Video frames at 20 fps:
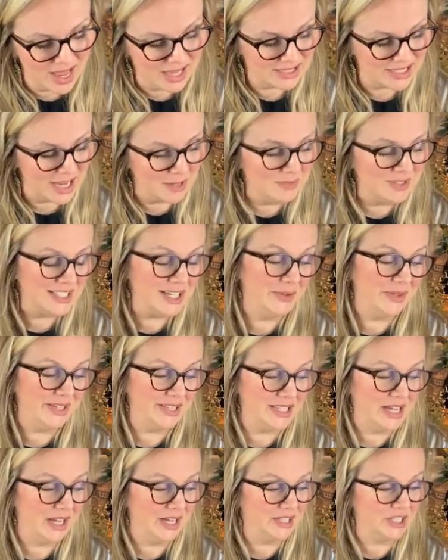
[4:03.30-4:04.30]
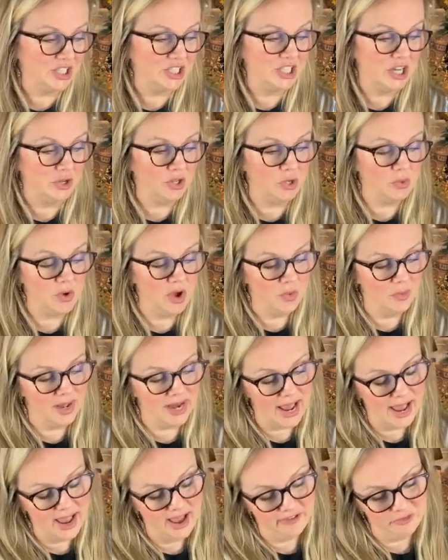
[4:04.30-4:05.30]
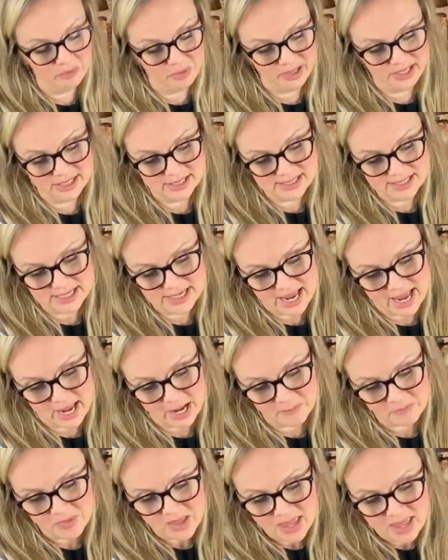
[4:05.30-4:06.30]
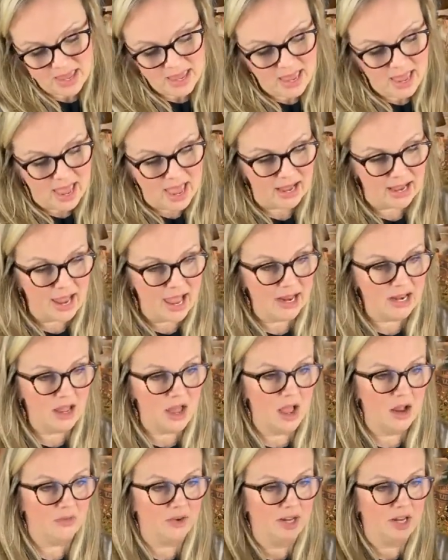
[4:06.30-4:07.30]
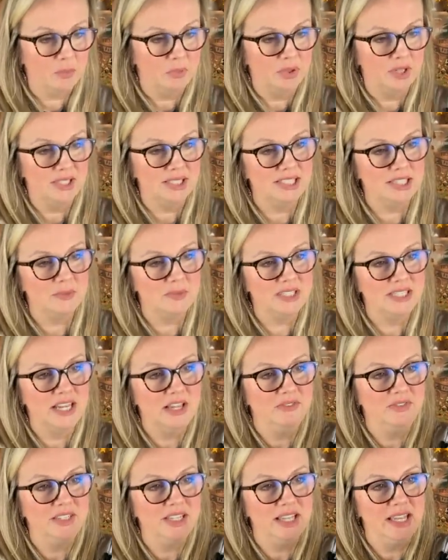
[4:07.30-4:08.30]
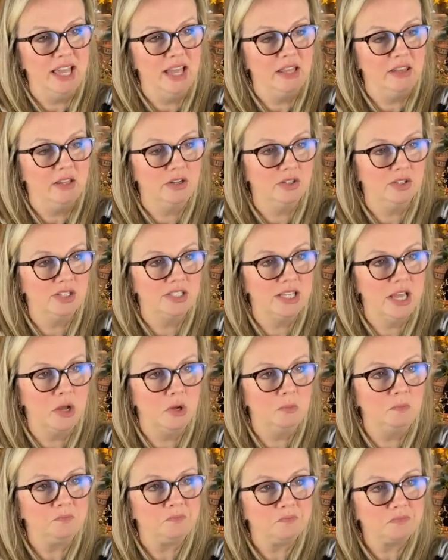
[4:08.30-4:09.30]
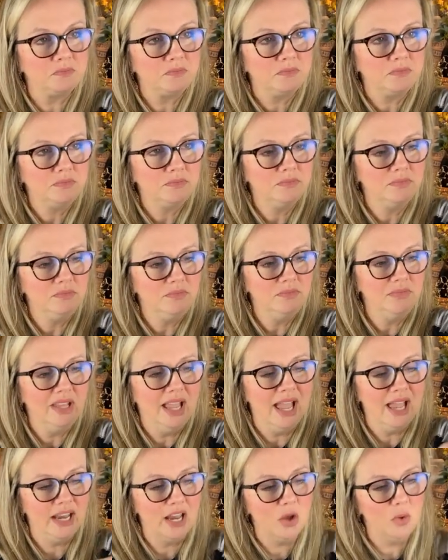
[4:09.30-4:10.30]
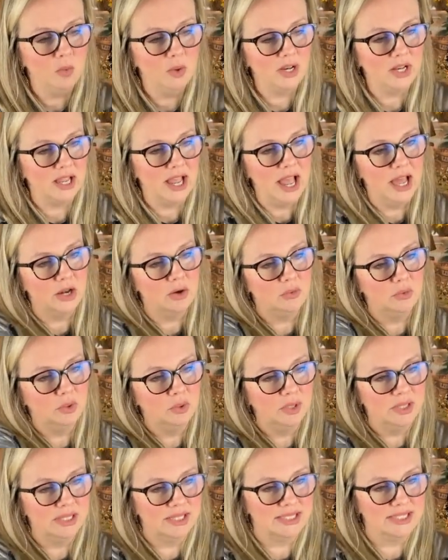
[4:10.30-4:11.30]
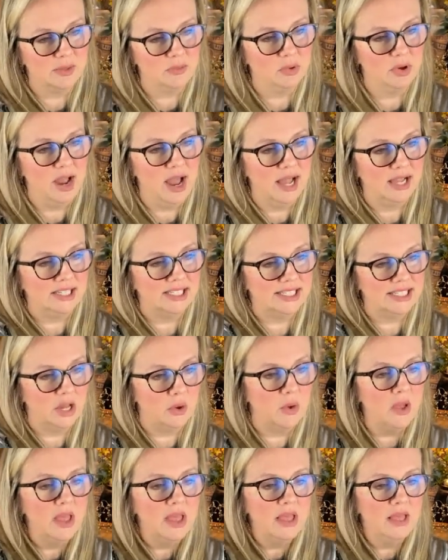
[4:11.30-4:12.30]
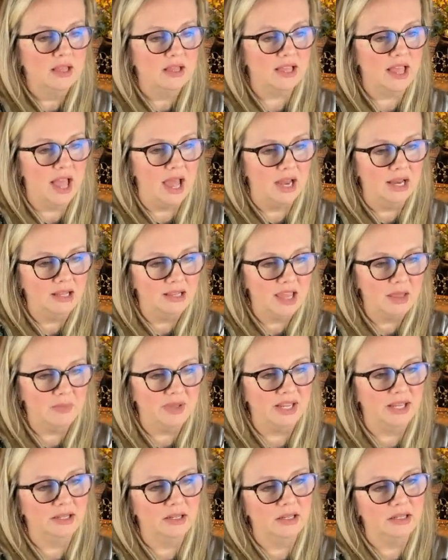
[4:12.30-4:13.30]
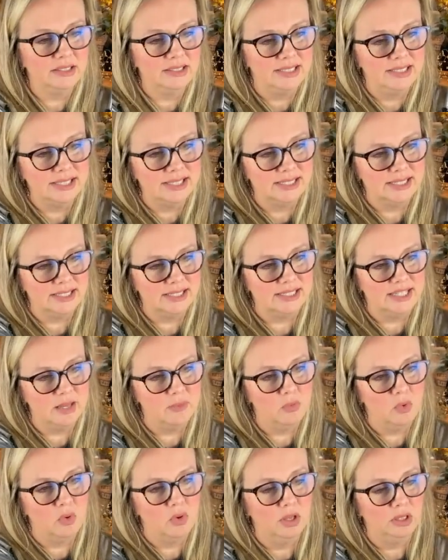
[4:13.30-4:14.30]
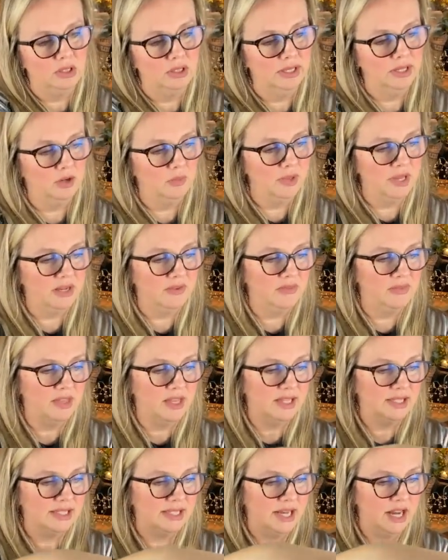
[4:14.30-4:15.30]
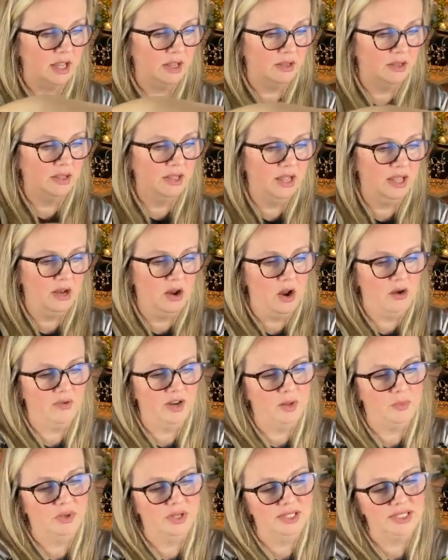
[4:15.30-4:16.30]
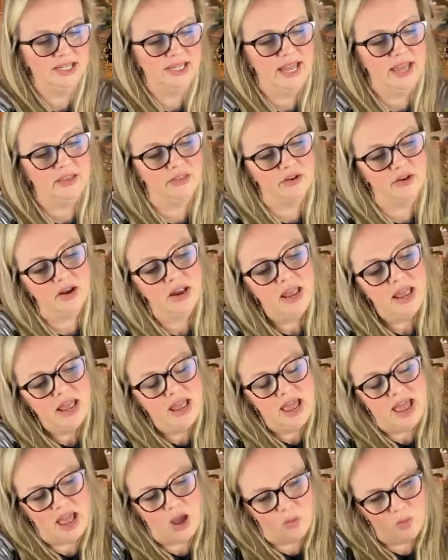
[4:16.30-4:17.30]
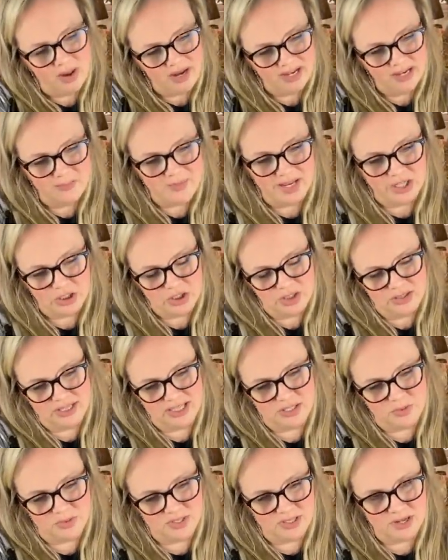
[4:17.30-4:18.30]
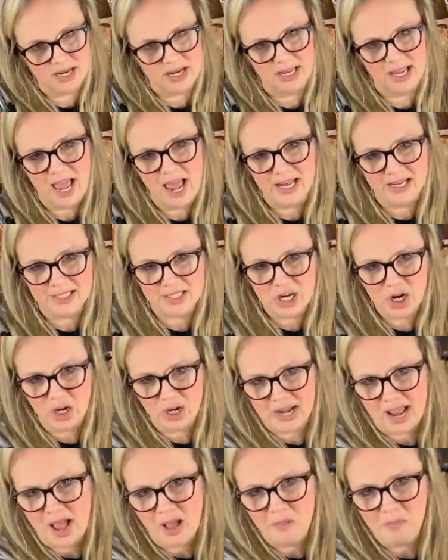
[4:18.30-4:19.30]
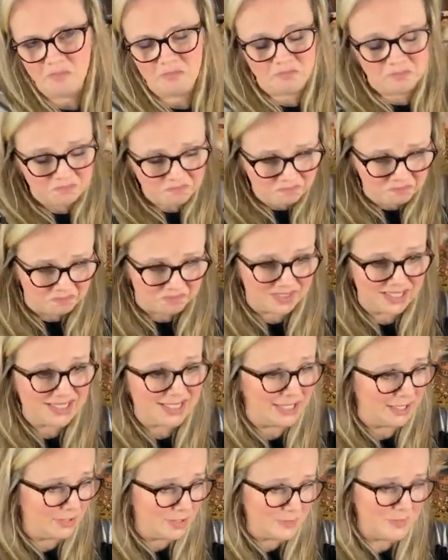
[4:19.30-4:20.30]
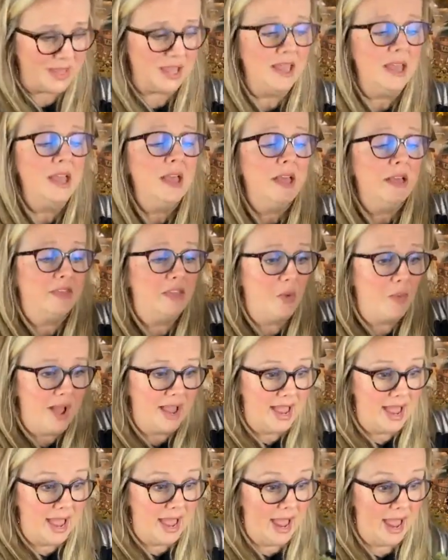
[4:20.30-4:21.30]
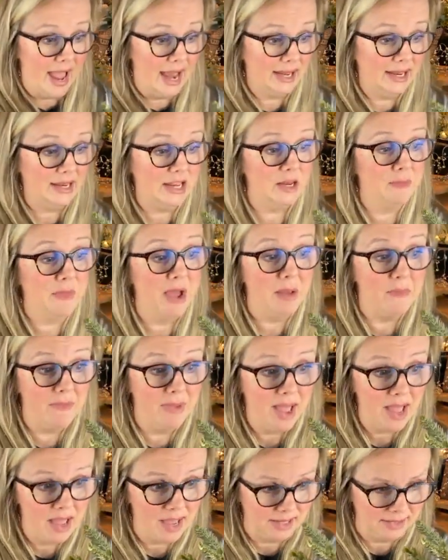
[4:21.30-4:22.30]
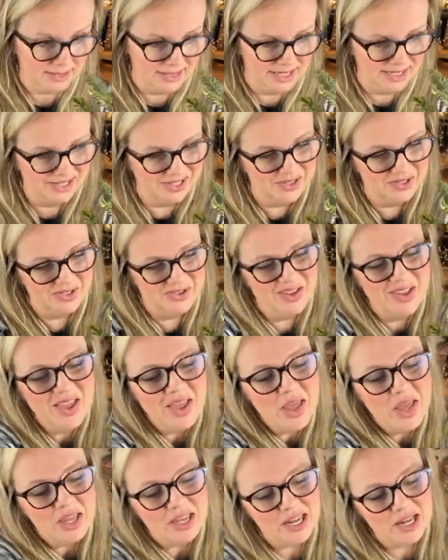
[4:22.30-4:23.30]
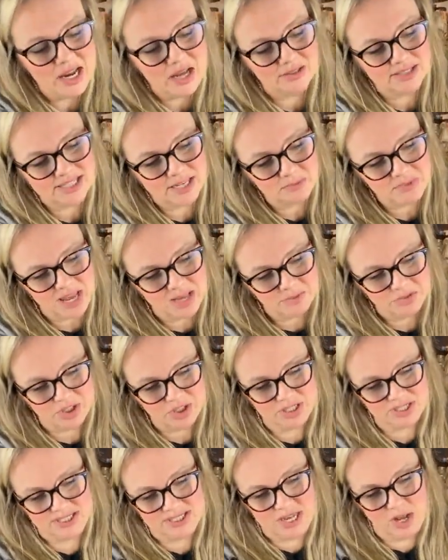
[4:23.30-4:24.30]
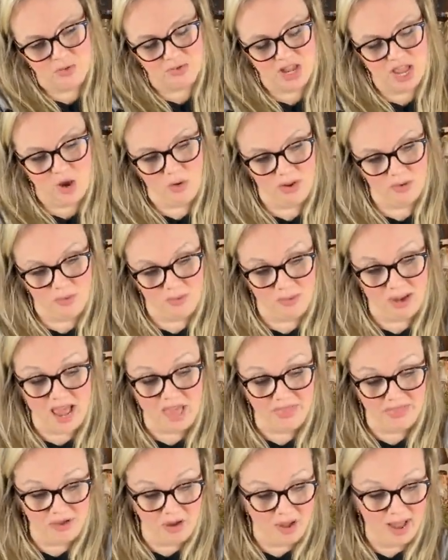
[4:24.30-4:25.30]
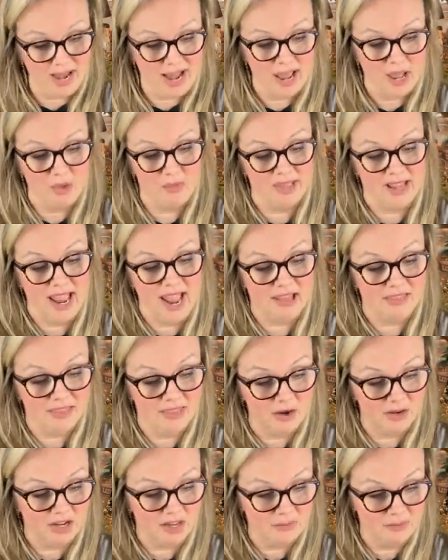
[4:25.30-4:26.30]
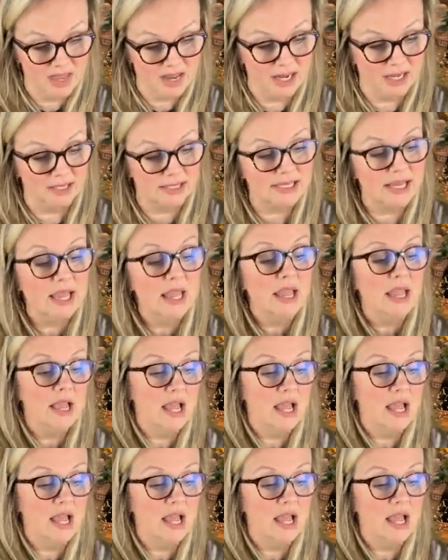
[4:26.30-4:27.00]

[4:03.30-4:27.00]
guys, I'm so excited to show you all what I have planned today. I kind of already put some stuff together, so I don't want to kind of ruin the surprise. So kind of let me disassemble a little bit of this that I had already put together. I wanted to make sure this was going to kind of turn out, excuse me, the way I had it in my mind. Sometimes you just don't know. And when I thought I only had 30 minutes,